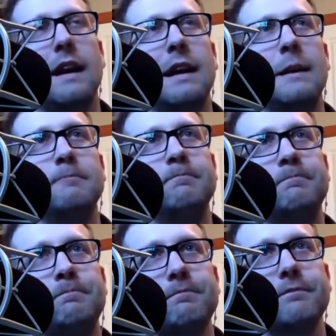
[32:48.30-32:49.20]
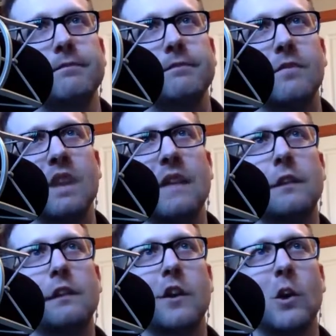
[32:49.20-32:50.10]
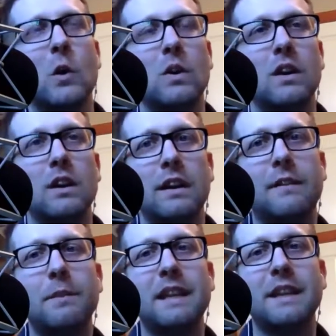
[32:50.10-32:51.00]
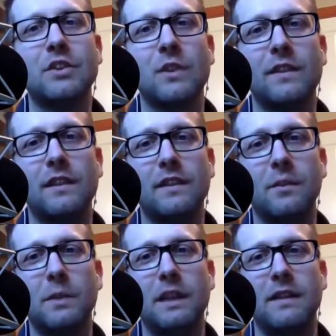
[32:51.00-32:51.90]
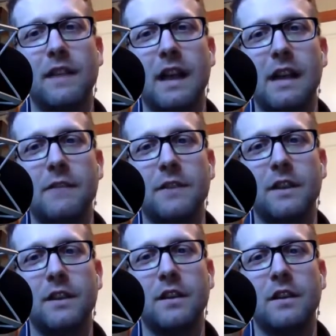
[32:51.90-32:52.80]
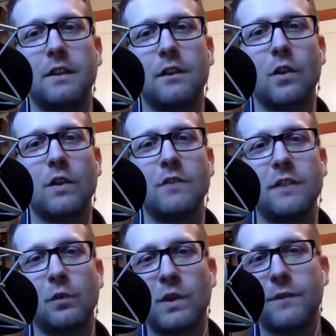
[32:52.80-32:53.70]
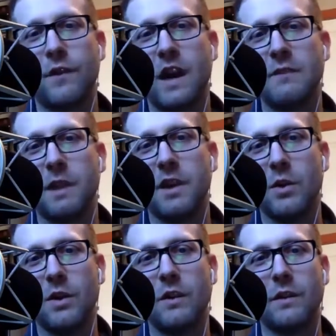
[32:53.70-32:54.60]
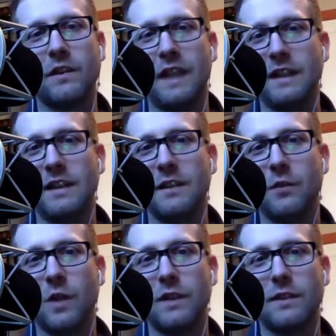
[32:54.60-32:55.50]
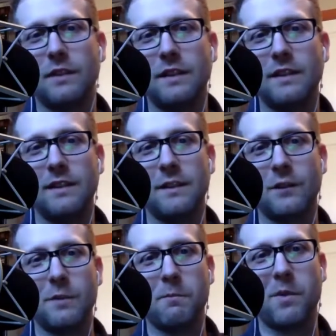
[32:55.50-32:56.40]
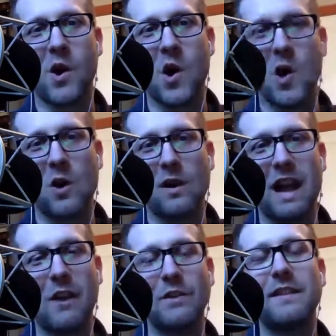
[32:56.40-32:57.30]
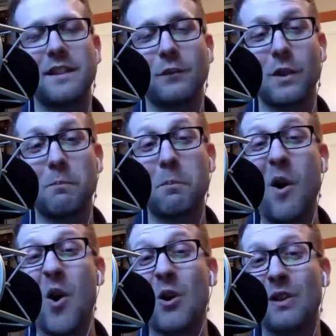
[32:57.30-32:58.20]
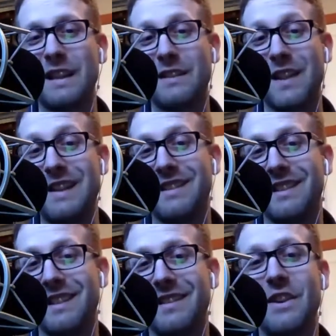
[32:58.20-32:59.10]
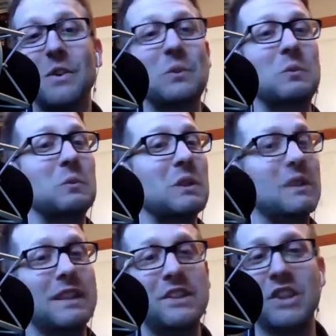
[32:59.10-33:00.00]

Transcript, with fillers: Um, and so it's been interesting to me as I've sort of just refined my own understanding of what these different Paul, how these different Pauline lenses really